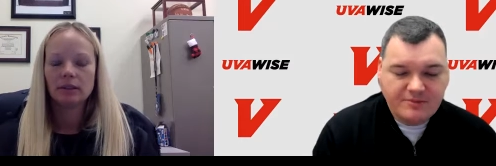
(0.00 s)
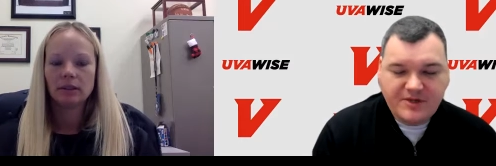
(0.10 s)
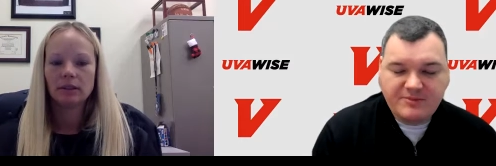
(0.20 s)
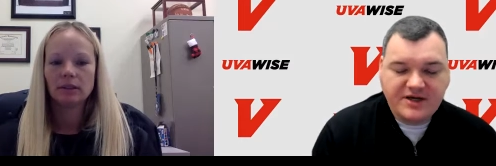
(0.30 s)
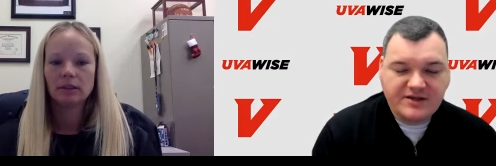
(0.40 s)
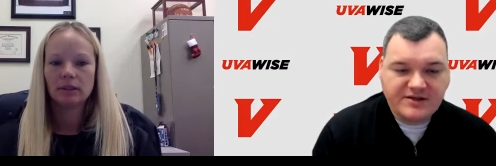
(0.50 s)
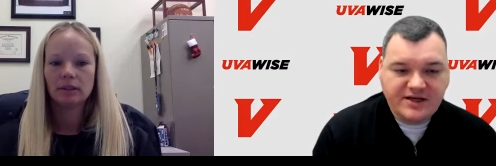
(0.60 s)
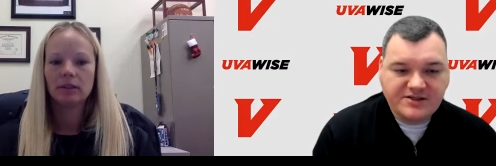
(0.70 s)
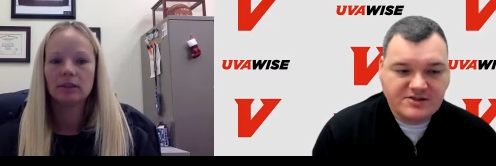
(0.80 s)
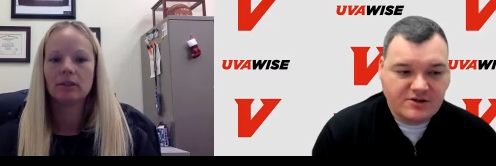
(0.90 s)
Speaker 1: maybe get
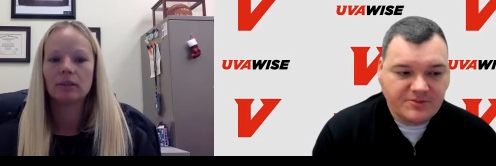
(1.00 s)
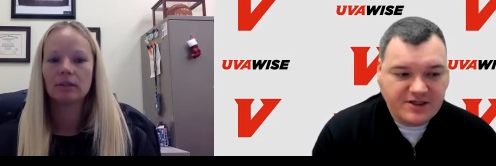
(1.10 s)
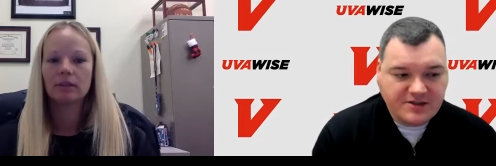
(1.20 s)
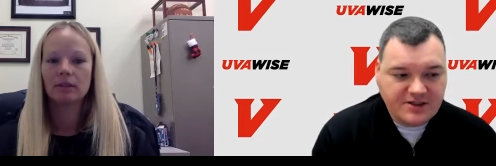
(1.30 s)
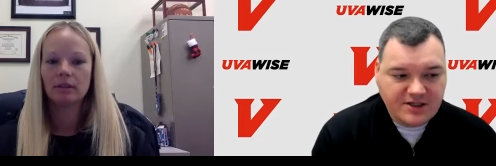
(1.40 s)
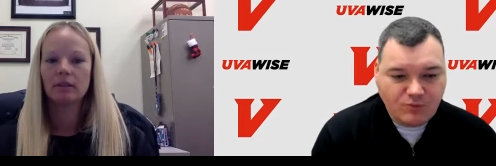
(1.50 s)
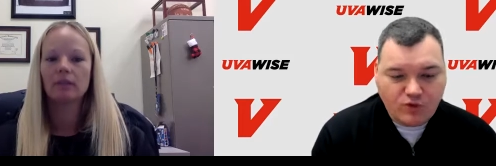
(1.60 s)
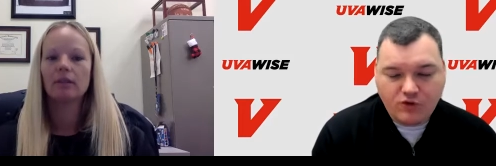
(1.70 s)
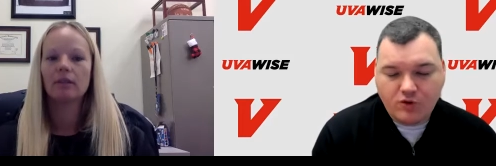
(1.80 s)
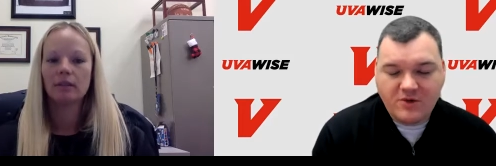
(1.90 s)
things a little bit uh,
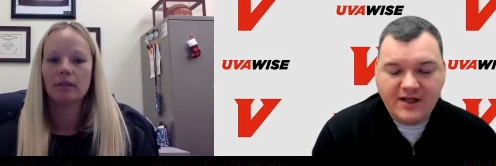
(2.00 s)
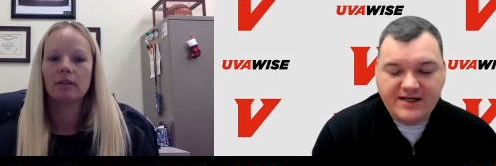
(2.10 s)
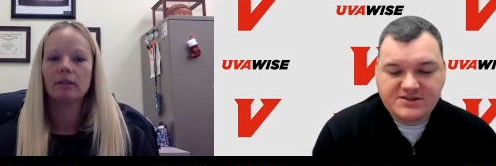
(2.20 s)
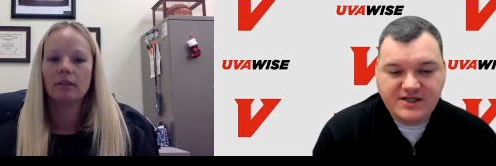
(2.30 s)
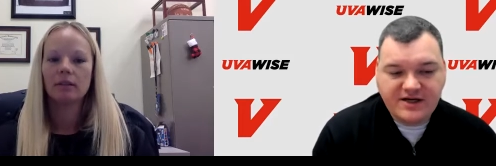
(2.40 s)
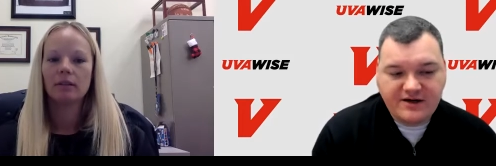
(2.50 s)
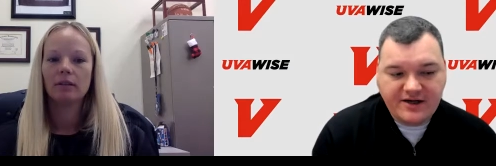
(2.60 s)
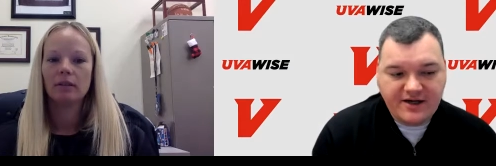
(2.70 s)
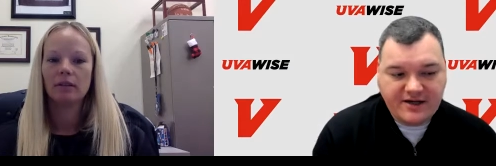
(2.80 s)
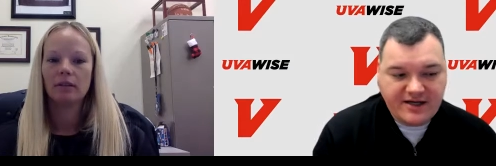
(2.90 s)
more normalized there
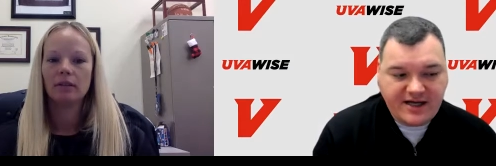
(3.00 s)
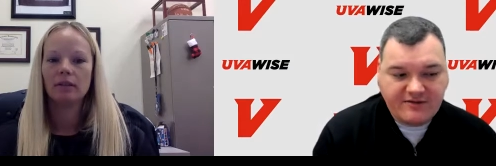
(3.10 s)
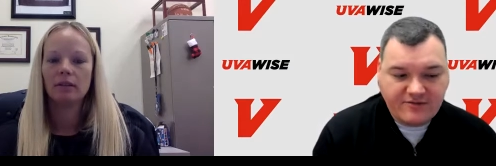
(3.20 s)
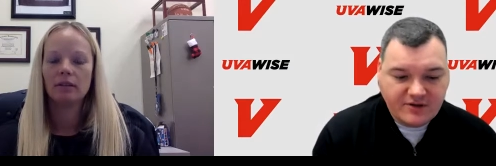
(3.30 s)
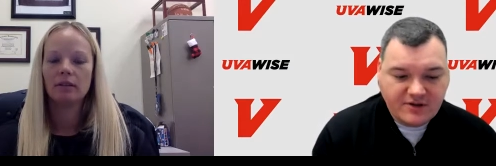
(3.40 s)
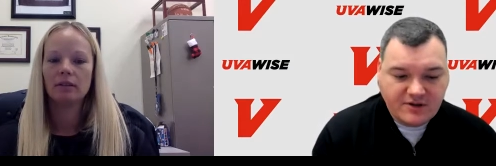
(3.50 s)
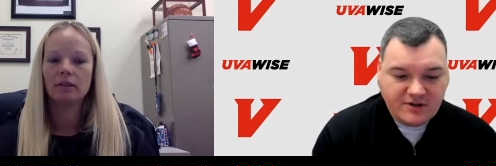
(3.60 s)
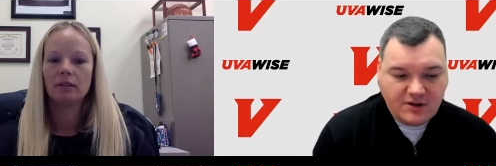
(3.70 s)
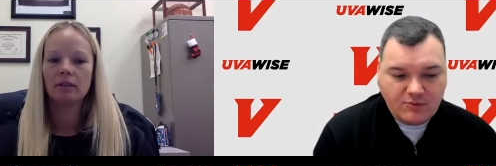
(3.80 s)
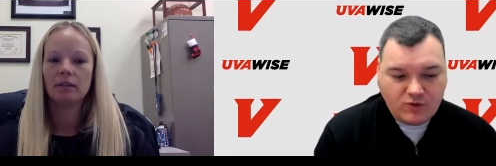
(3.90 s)
and can have a